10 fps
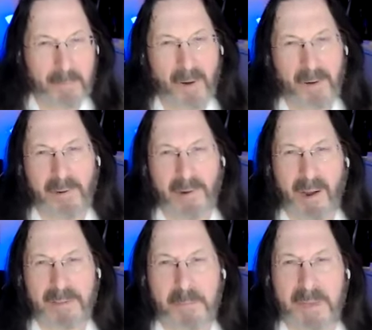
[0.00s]
My partner and I
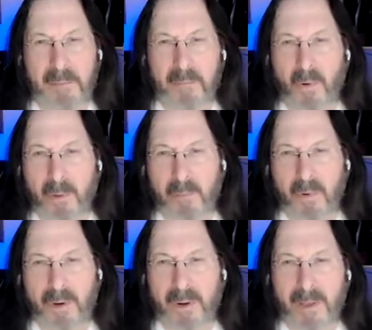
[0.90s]
are speaking more and
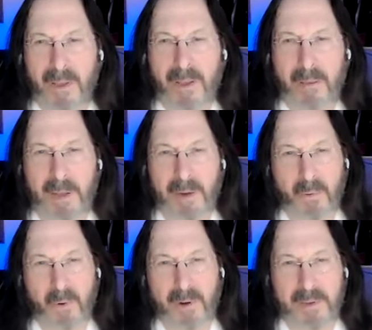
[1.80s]
more about
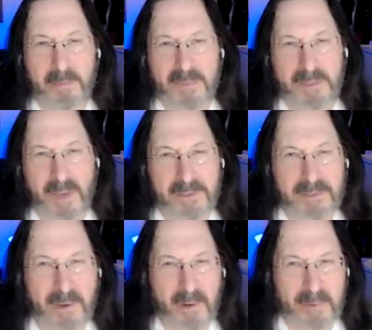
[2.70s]
her work as a massage
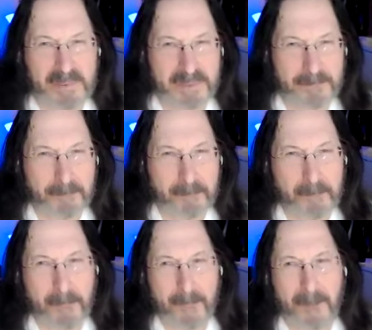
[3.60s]
therapist,
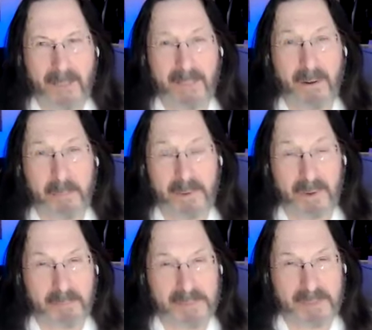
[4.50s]

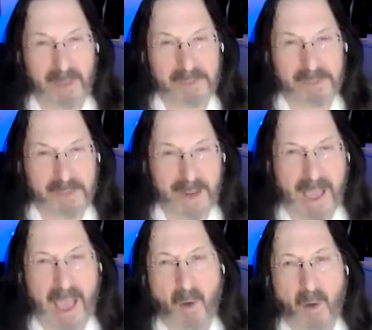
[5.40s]
therapeutic massage, and
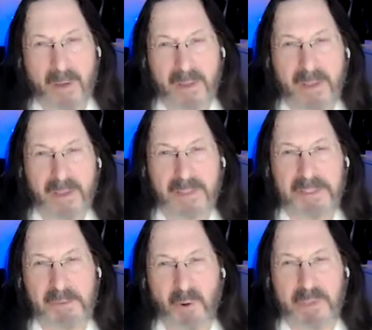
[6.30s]
how
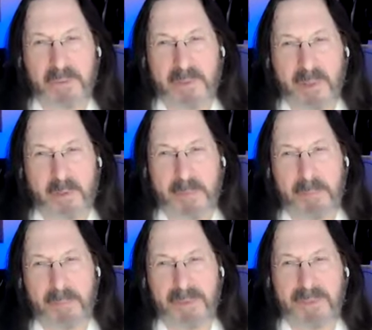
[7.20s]
she works with other
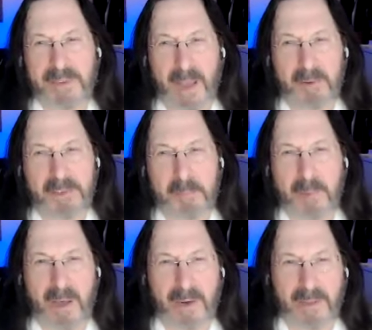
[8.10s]
people's damaged
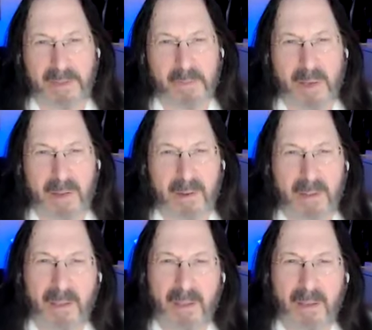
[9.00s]
bodies. Well,
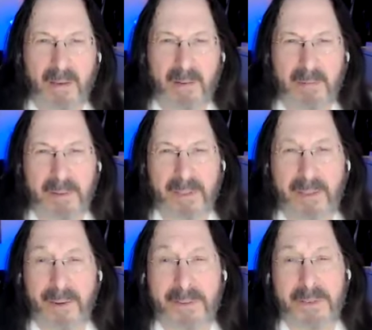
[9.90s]
over the
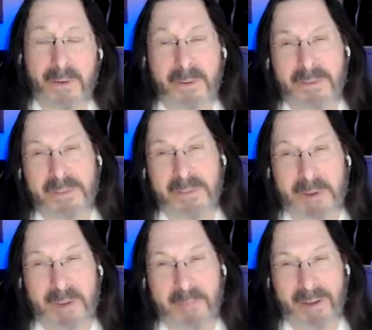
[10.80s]
years, hers is
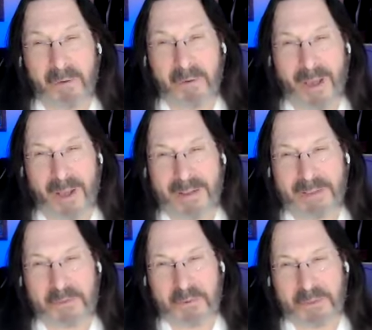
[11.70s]
becoming unwell
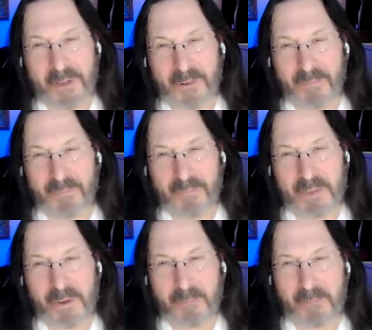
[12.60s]
as a result.
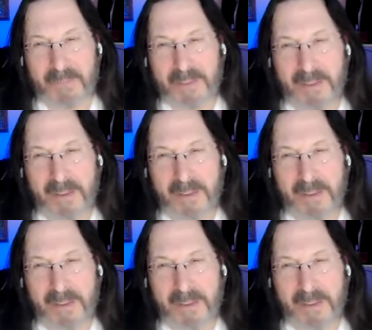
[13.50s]
So